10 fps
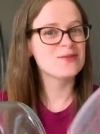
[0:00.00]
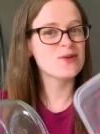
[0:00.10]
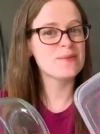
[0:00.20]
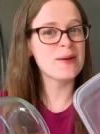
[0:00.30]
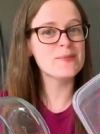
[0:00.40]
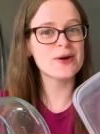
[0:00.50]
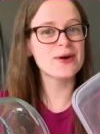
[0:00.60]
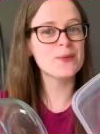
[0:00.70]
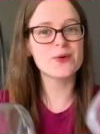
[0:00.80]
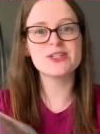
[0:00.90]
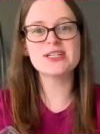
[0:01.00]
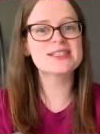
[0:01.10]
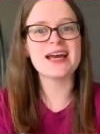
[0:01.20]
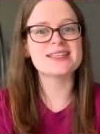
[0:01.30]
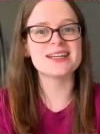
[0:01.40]
Remember, we're
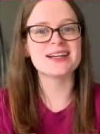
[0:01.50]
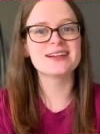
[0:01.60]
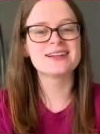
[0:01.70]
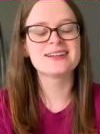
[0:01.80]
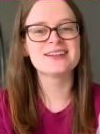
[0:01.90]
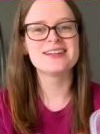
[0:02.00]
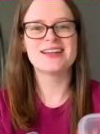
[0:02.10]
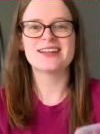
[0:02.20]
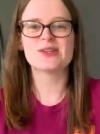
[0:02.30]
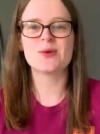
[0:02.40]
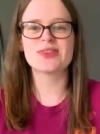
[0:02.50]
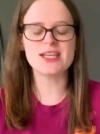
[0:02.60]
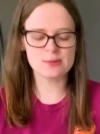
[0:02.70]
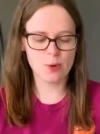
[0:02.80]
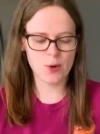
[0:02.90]
just guessing. So at
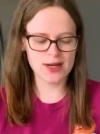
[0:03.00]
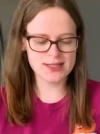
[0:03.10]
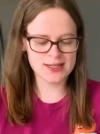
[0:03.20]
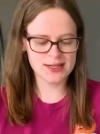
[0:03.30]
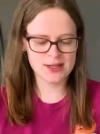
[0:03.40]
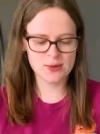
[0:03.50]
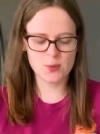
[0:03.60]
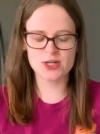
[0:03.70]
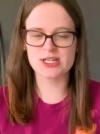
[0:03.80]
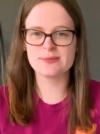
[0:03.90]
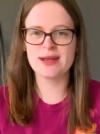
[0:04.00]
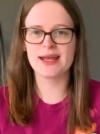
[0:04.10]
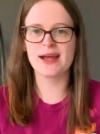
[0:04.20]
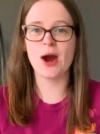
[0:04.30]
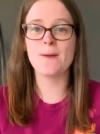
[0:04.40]
this point, we're just
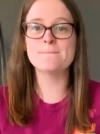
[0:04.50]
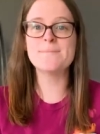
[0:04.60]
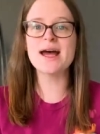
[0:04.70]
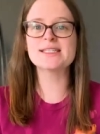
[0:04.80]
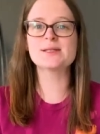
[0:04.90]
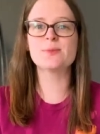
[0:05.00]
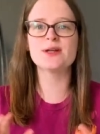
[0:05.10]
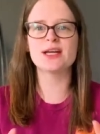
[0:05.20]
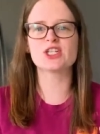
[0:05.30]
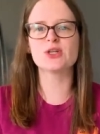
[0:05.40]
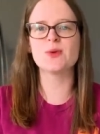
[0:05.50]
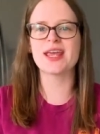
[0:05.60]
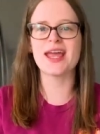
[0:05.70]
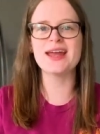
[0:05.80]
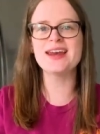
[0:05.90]
making our best prediction we
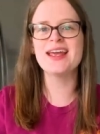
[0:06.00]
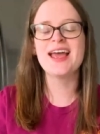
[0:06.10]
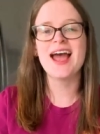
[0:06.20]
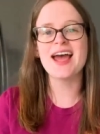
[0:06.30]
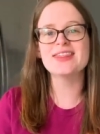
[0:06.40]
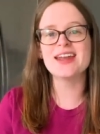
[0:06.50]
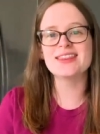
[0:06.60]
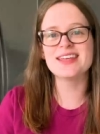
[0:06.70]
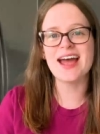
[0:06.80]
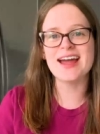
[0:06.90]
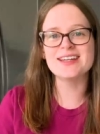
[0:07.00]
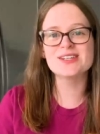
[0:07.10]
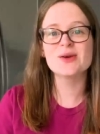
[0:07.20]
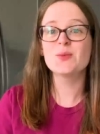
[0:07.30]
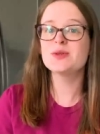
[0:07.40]
can, and then at the
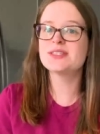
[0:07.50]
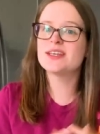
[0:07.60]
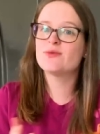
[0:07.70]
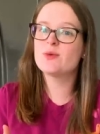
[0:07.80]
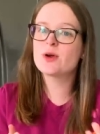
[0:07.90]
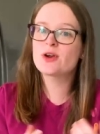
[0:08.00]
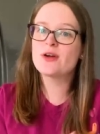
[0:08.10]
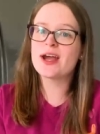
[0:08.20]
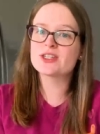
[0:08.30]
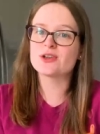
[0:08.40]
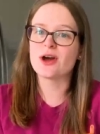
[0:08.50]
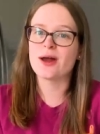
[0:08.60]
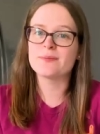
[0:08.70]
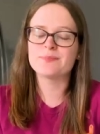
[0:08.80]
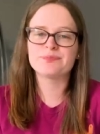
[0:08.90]
end, we'll see if we were correct or not.